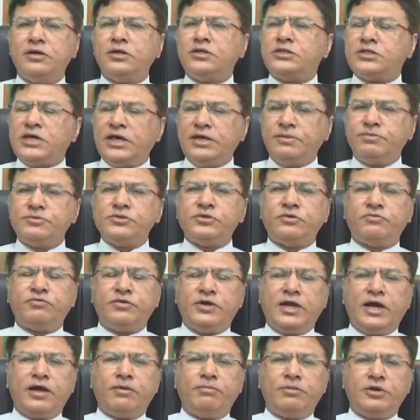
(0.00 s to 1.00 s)
types of
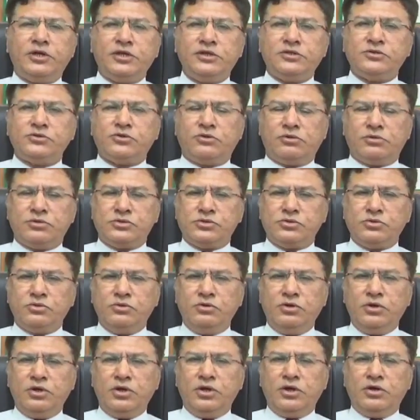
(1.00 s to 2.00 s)
diabetes
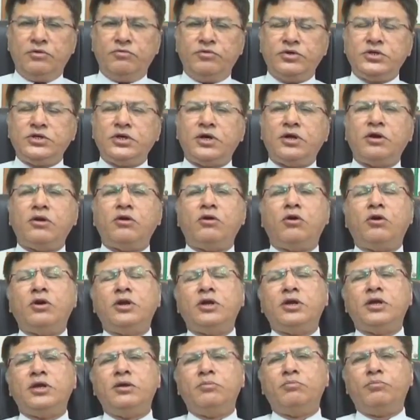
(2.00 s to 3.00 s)
also, which are
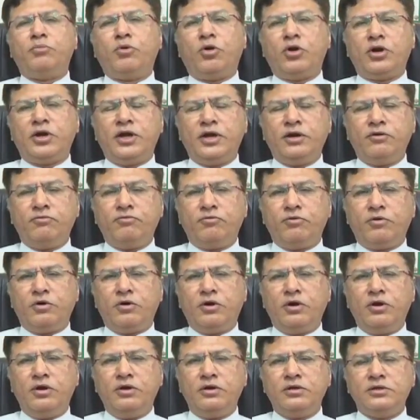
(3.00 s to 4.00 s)
not important
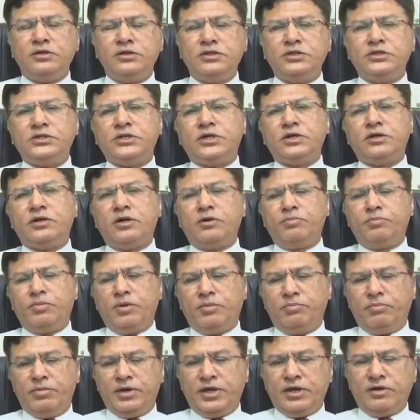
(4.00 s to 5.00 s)
for general
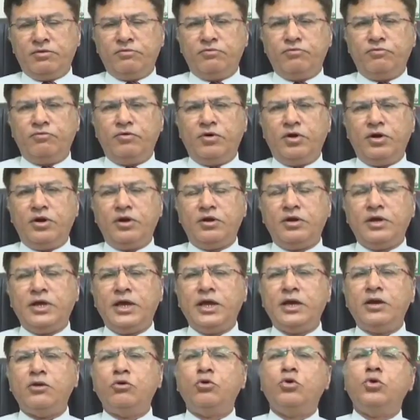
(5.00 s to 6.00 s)
public. For
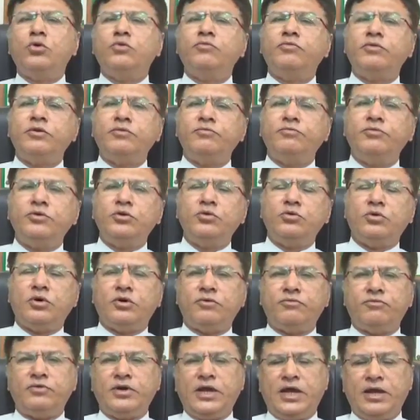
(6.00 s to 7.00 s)
an overview
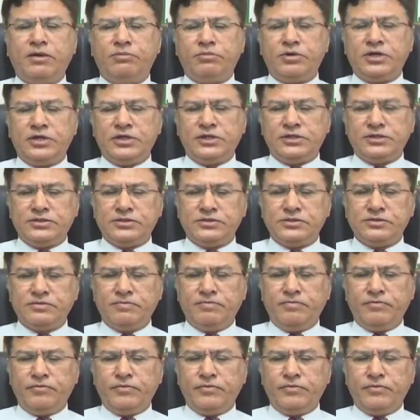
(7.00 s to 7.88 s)
of diabetes,